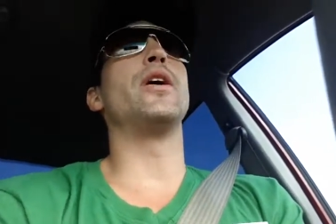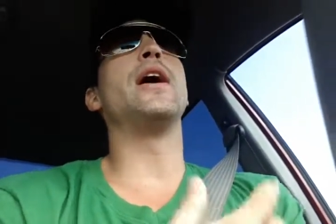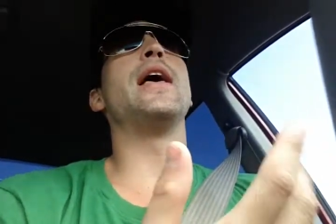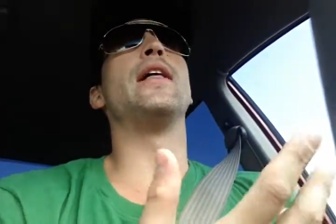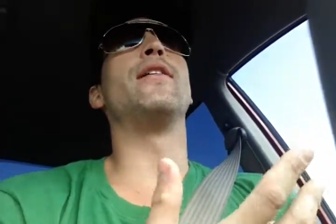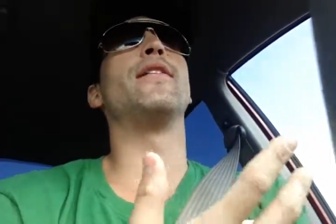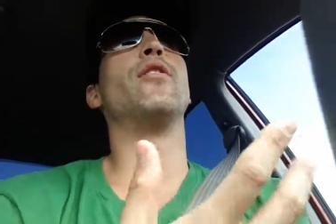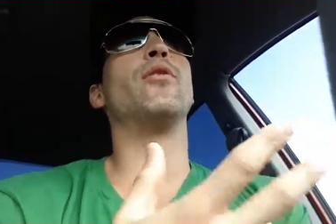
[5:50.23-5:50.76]

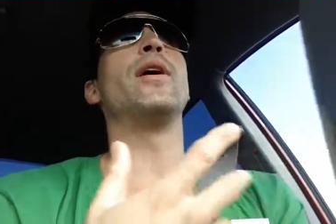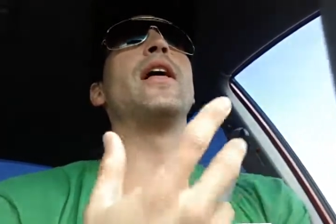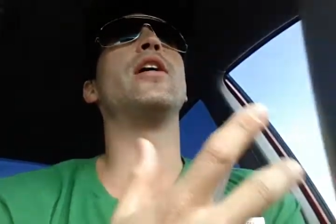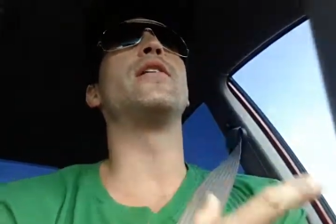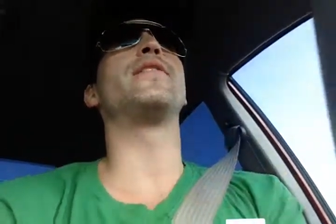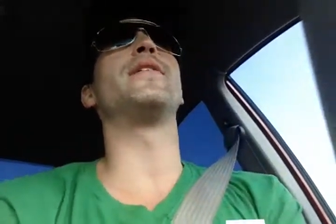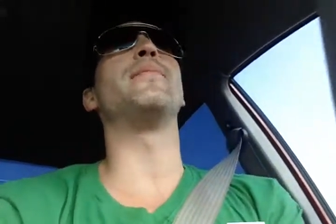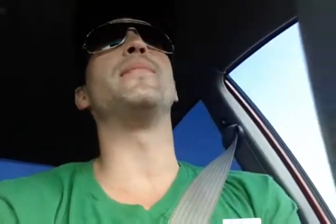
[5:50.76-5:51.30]

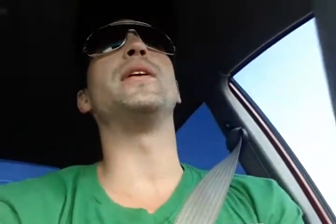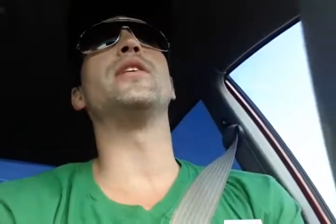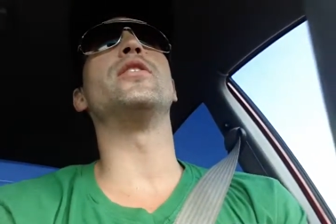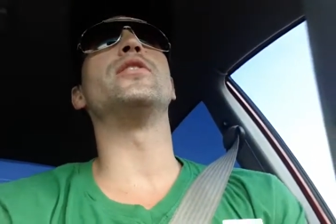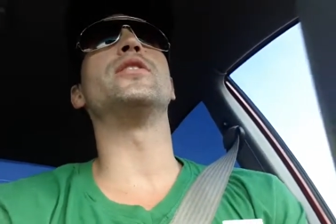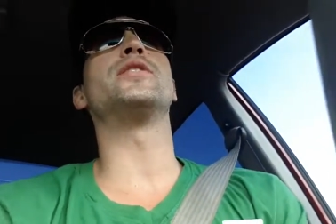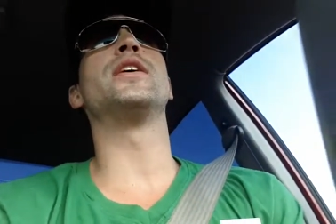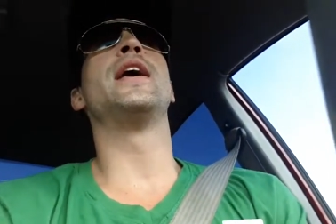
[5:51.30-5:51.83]
healthy
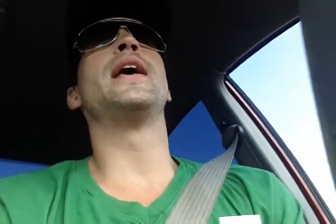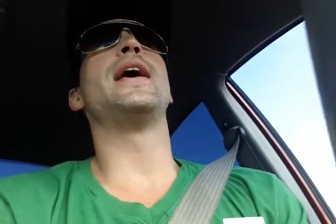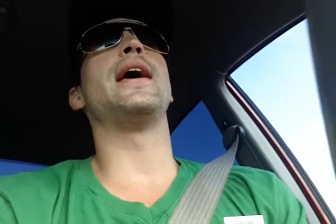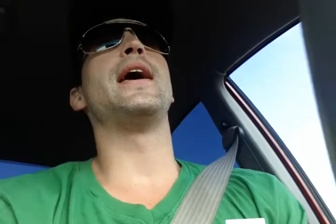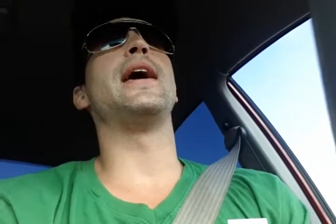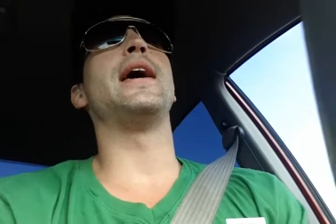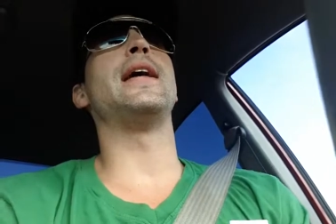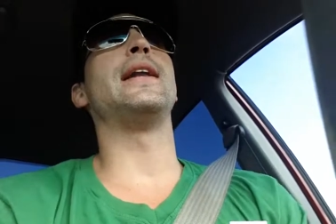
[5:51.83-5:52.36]

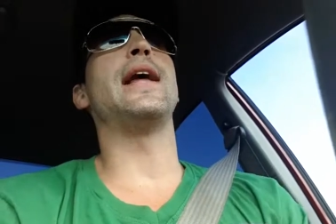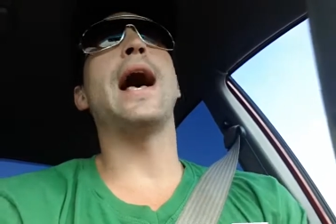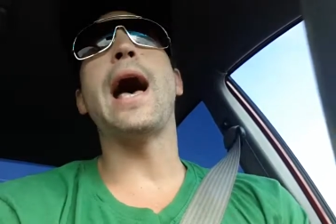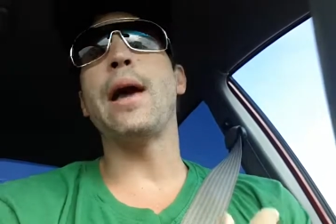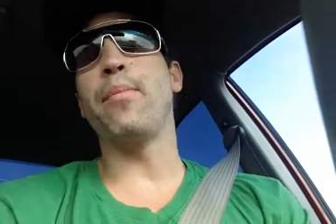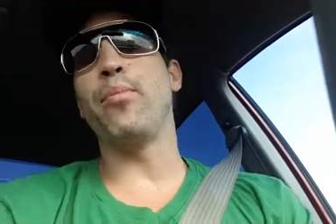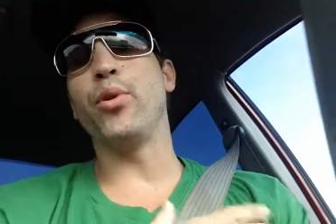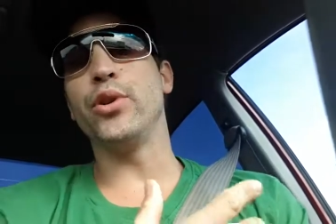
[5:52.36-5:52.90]
meals and
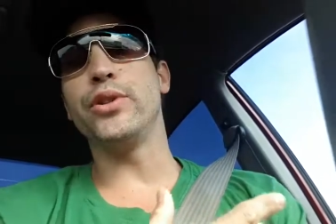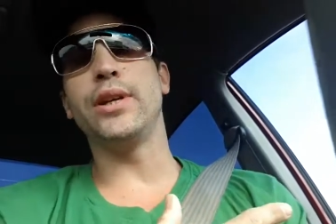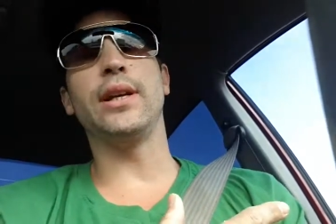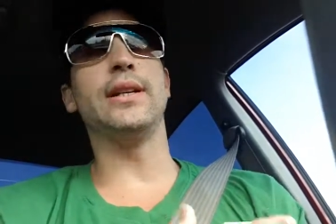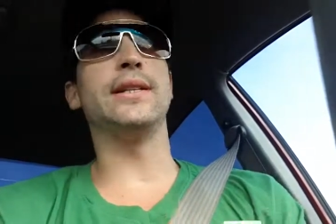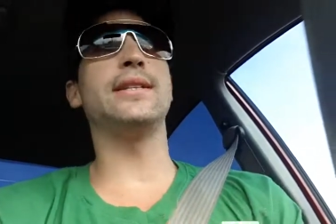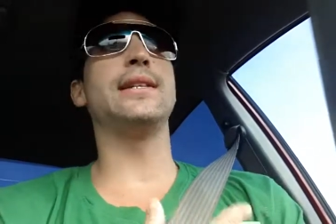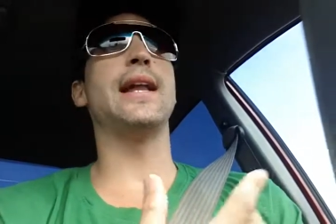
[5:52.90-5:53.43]
high
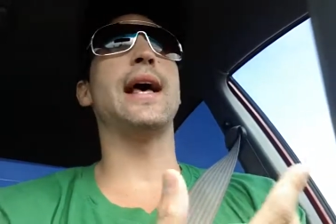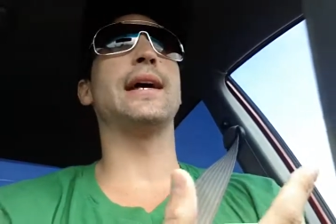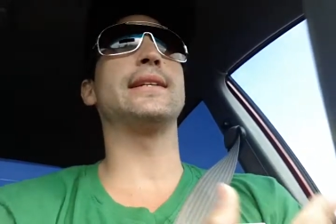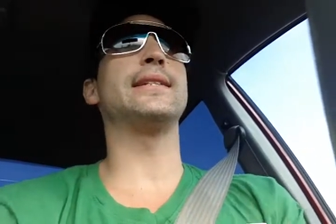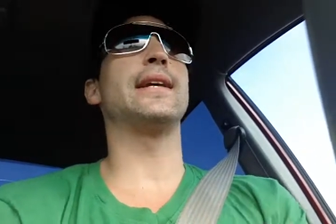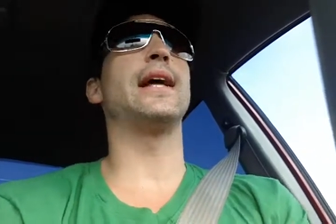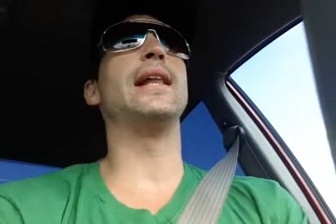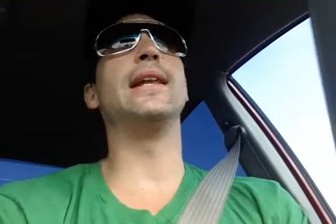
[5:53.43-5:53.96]
protein
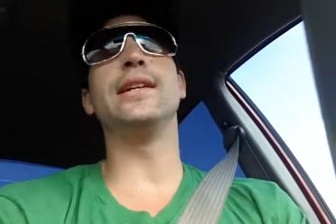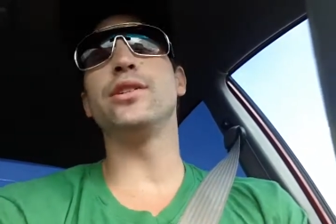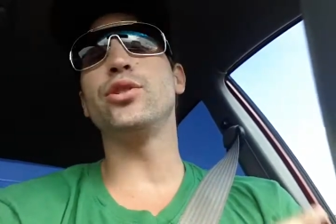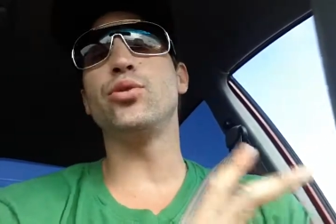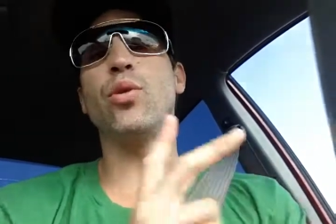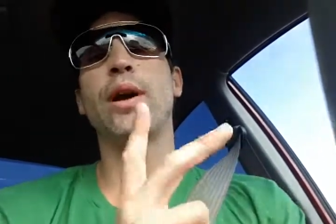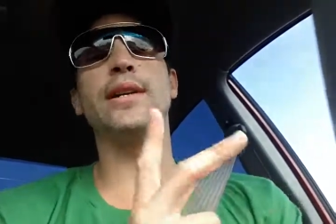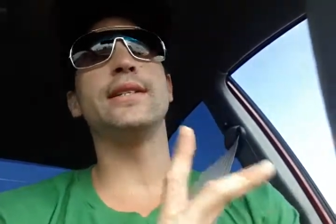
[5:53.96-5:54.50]
snacks. At
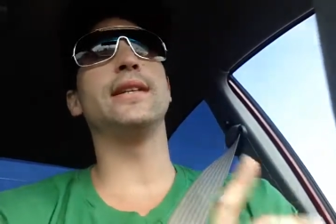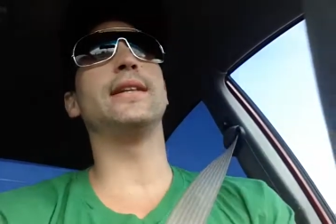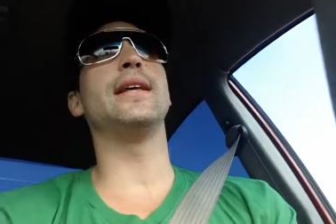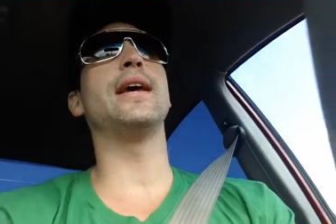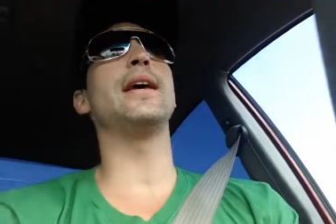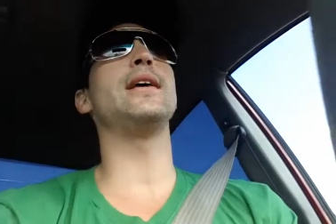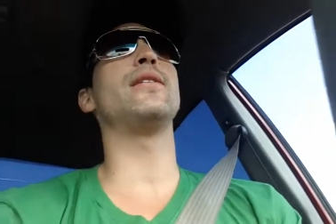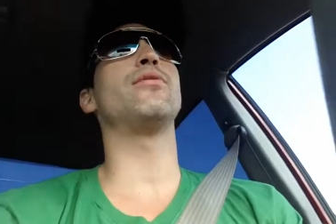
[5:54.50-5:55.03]
least twice a day,